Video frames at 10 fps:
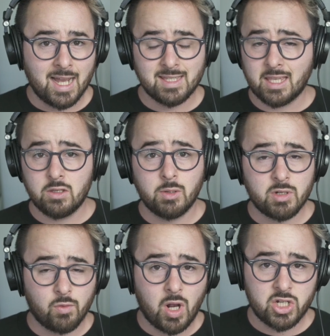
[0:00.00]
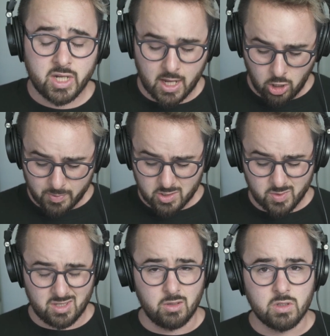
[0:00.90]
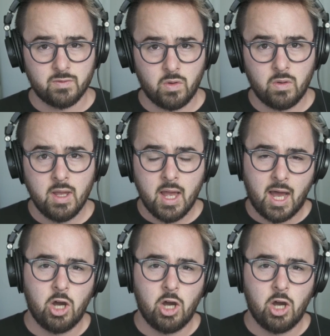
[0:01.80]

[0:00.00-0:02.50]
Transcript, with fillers: guys, thank you so much for watching. I hope this was useful.